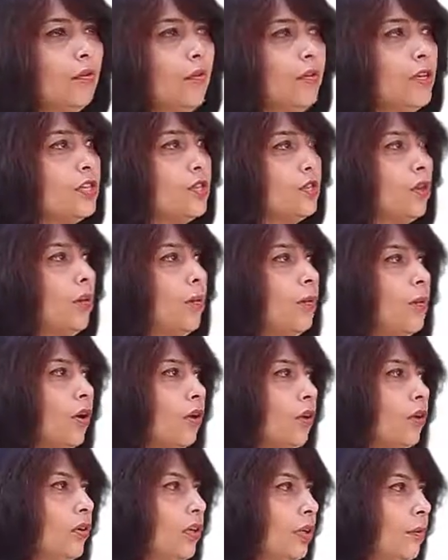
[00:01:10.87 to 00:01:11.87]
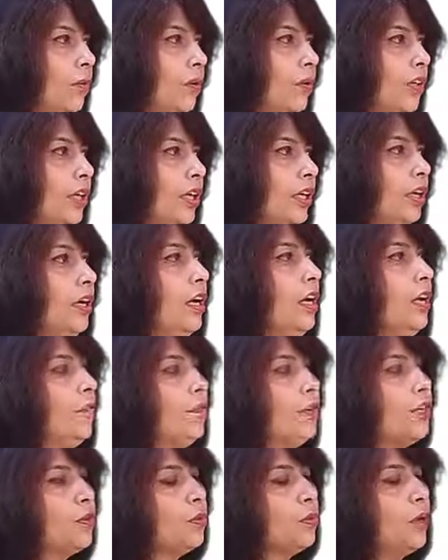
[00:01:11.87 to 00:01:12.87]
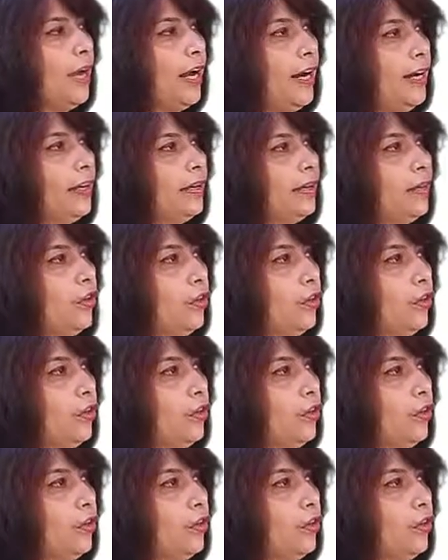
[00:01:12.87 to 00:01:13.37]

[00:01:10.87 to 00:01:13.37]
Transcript: We saw bronchopneumonia which had